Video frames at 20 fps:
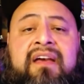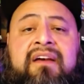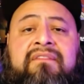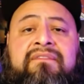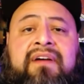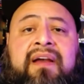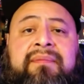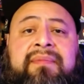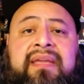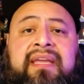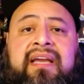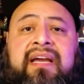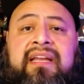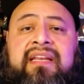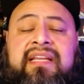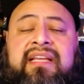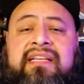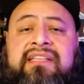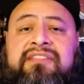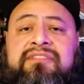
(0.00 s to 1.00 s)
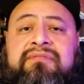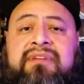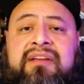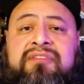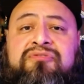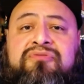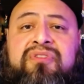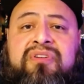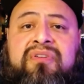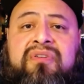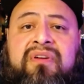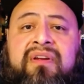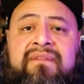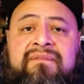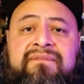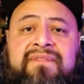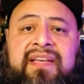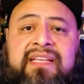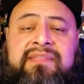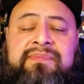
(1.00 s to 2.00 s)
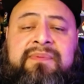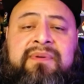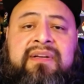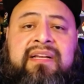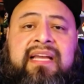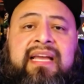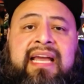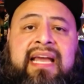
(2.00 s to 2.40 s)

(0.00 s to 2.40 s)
Find me on Instagram, Twitter, and Facebook